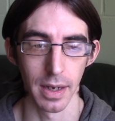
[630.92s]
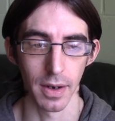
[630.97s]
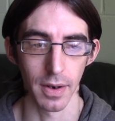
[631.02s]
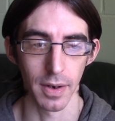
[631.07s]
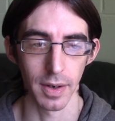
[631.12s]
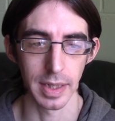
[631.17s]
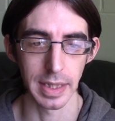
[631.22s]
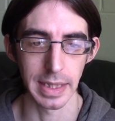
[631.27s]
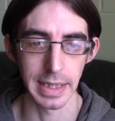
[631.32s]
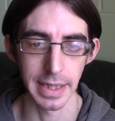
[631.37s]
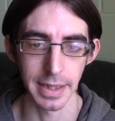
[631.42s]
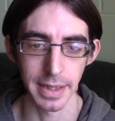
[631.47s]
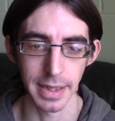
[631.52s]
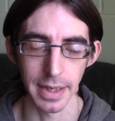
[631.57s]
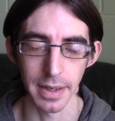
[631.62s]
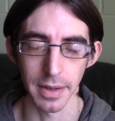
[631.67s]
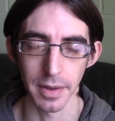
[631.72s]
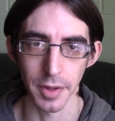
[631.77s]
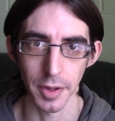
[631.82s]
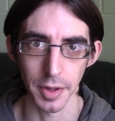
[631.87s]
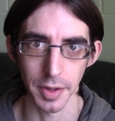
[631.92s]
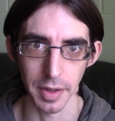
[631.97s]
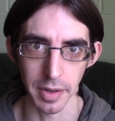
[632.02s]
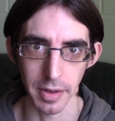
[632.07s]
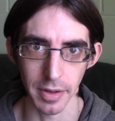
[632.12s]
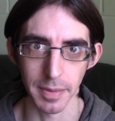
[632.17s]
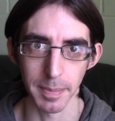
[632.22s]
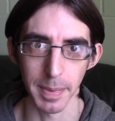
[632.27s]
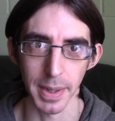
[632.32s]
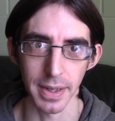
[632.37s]
I did get a
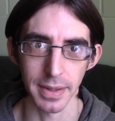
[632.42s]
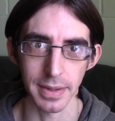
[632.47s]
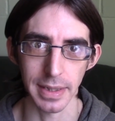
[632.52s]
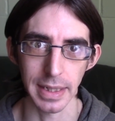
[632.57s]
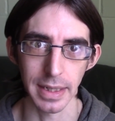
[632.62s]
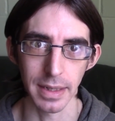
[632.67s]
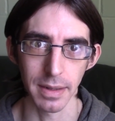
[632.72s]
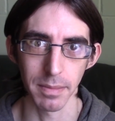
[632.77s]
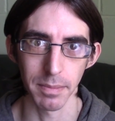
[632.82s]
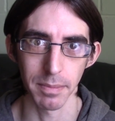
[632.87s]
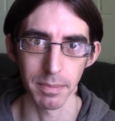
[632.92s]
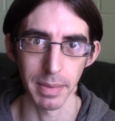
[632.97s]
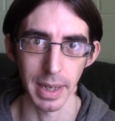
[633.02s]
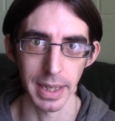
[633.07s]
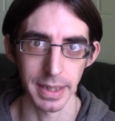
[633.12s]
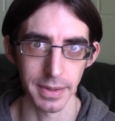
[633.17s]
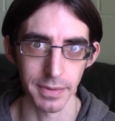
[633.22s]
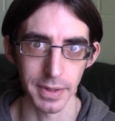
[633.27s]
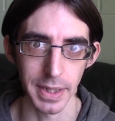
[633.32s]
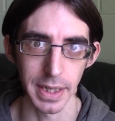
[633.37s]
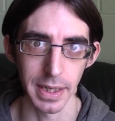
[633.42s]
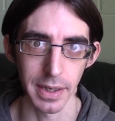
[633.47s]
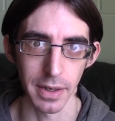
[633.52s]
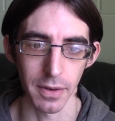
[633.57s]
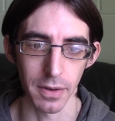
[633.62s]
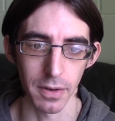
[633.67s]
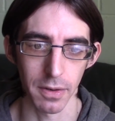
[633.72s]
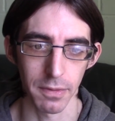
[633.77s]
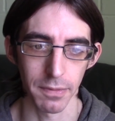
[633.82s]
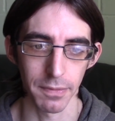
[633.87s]
third-party battery
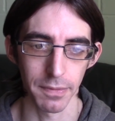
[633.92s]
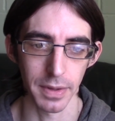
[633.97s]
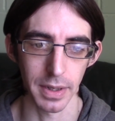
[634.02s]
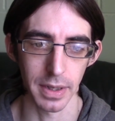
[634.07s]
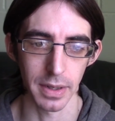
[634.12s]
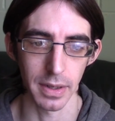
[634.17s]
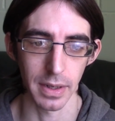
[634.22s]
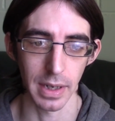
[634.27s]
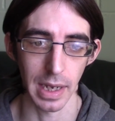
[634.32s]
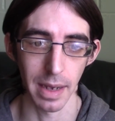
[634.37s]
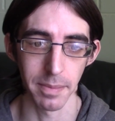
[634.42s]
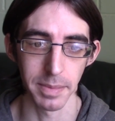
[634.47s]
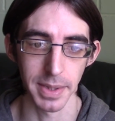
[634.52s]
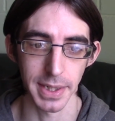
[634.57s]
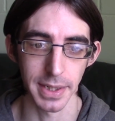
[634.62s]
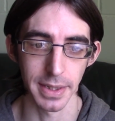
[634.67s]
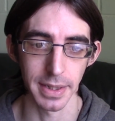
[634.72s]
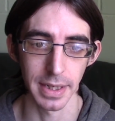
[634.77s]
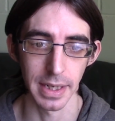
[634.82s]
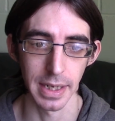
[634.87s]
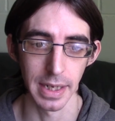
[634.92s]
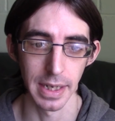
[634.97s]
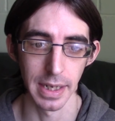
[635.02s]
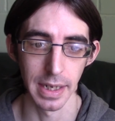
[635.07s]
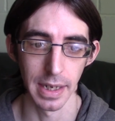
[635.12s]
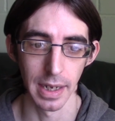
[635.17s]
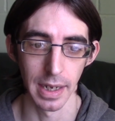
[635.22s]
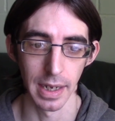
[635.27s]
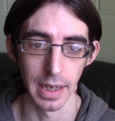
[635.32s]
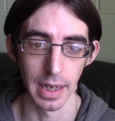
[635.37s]
off Amazon,
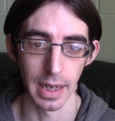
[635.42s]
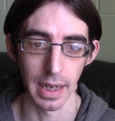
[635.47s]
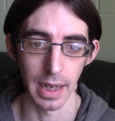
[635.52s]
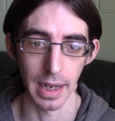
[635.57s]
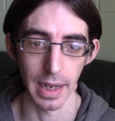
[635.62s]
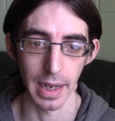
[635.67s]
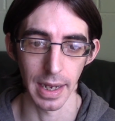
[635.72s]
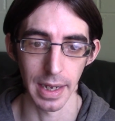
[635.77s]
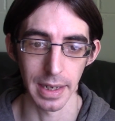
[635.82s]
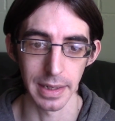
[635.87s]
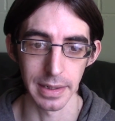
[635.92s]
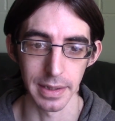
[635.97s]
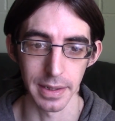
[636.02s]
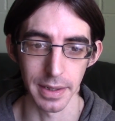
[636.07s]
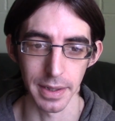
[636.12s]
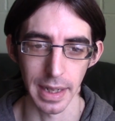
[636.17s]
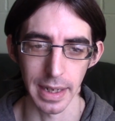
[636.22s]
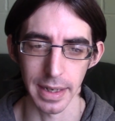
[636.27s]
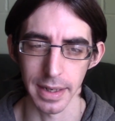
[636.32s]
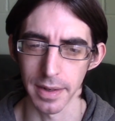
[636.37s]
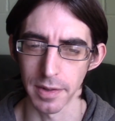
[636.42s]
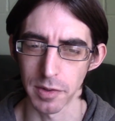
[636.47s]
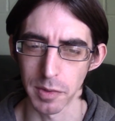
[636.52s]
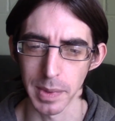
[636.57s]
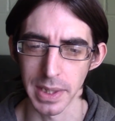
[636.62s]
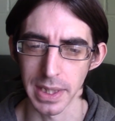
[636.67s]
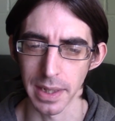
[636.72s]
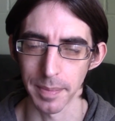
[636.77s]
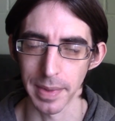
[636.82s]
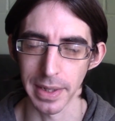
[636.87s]
and that gives
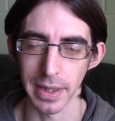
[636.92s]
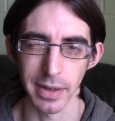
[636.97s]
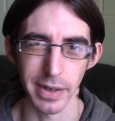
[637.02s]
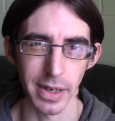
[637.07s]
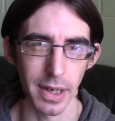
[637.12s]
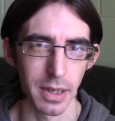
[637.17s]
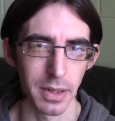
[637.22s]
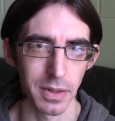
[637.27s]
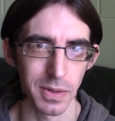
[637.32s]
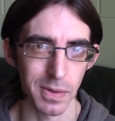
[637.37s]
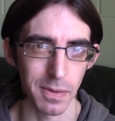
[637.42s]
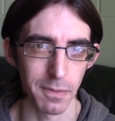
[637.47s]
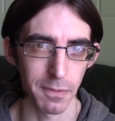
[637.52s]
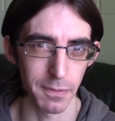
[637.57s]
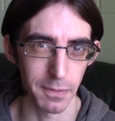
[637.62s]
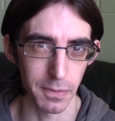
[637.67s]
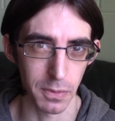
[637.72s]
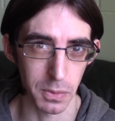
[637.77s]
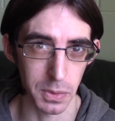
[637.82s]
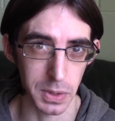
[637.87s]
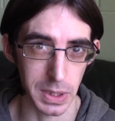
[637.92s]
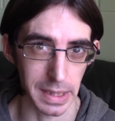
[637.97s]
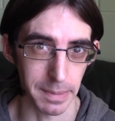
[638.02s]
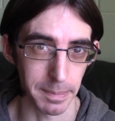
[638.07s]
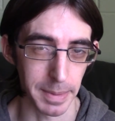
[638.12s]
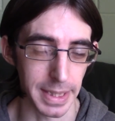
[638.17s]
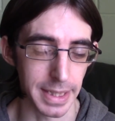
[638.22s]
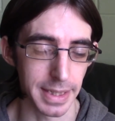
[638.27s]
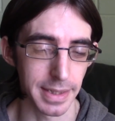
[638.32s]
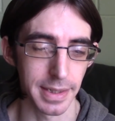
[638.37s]
me something like 140
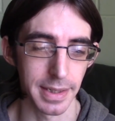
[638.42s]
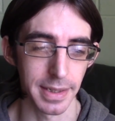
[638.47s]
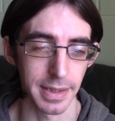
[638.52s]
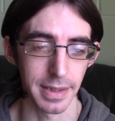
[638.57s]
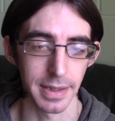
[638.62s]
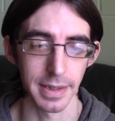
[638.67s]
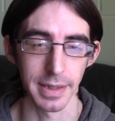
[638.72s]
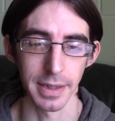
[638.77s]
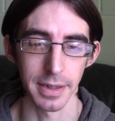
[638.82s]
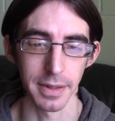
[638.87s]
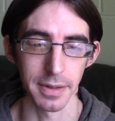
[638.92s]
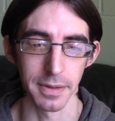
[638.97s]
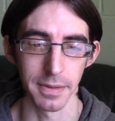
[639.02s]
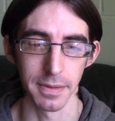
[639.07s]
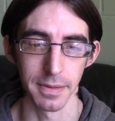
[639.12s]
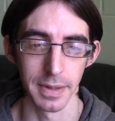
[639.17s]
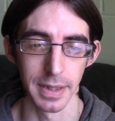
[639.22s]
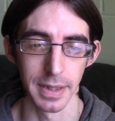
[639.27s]
minutes, so